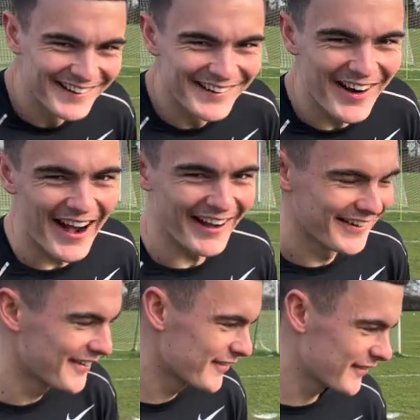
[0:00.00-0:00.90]
Right,
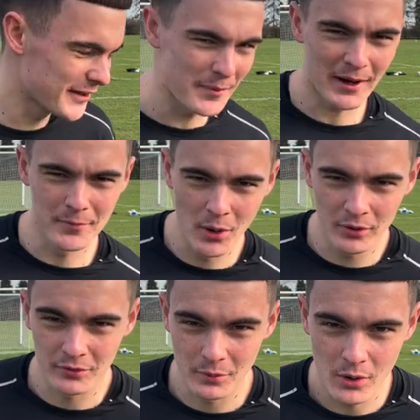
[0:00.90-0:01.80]
cinematic mode
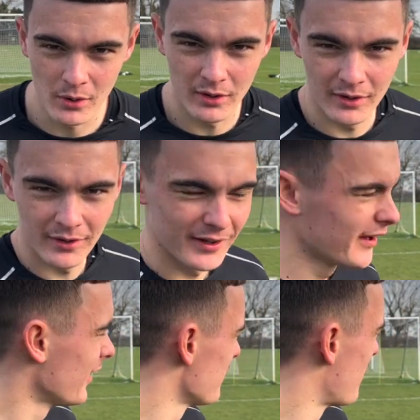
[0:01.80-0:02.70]
as well.
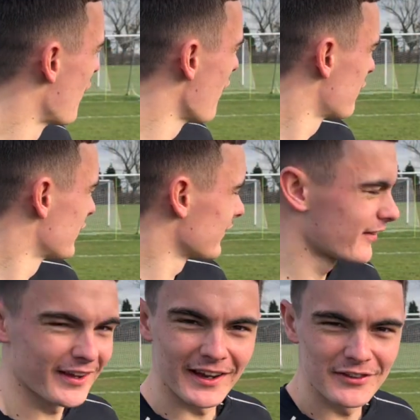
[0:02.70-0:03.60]

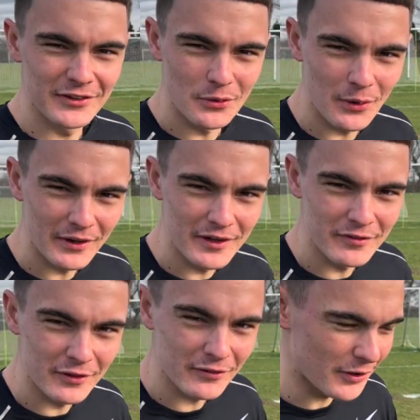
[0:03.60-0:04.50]
Perfect HD quality
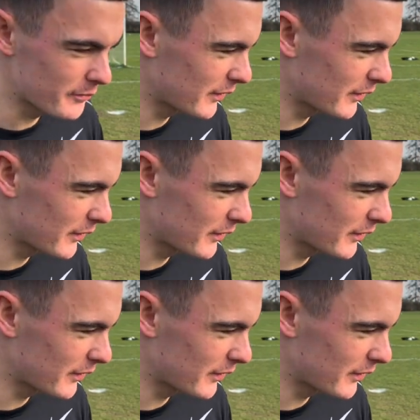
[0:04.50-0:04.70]
for the top